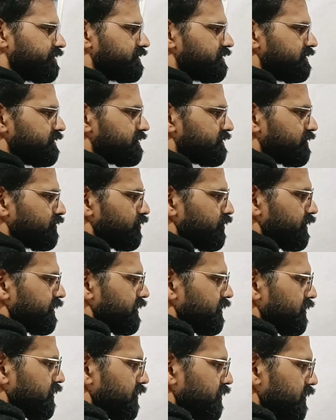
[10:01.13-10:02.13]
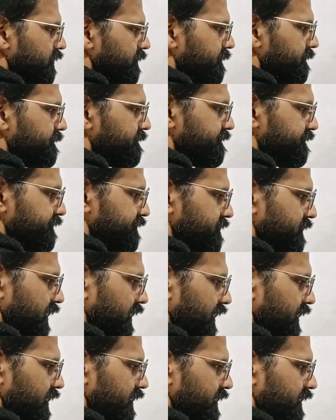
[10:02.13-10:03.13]
which is going on
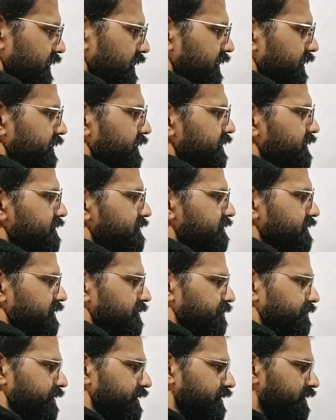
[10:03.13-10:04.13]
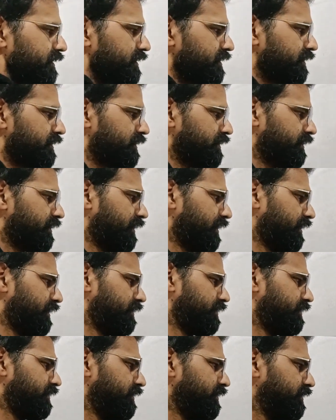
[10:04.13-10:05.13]
NADCP,
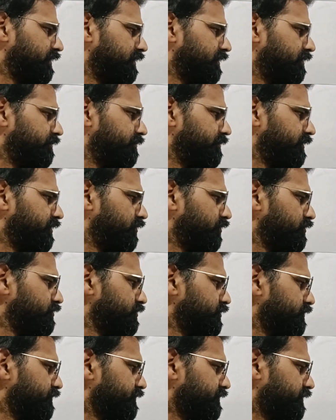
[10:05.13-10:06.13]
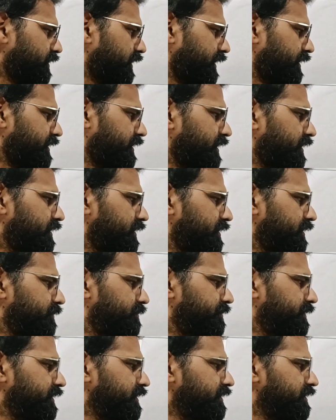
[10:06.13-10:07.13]
and because of
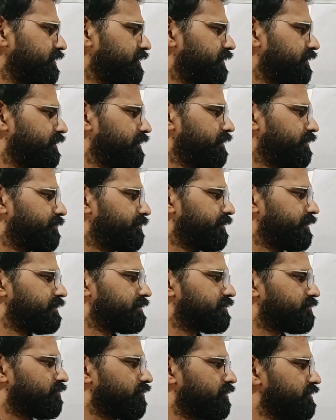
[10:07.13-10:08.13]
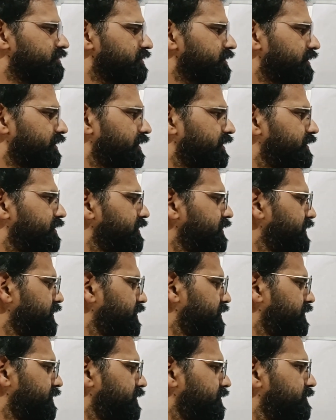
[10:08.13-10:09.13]
NREP, rinderpest was
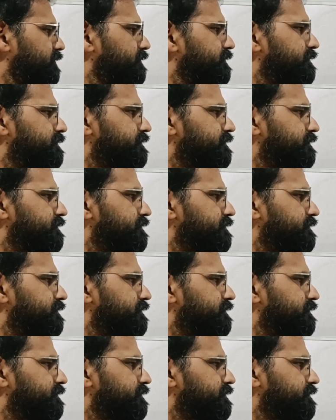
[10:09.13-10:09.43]
eradicated.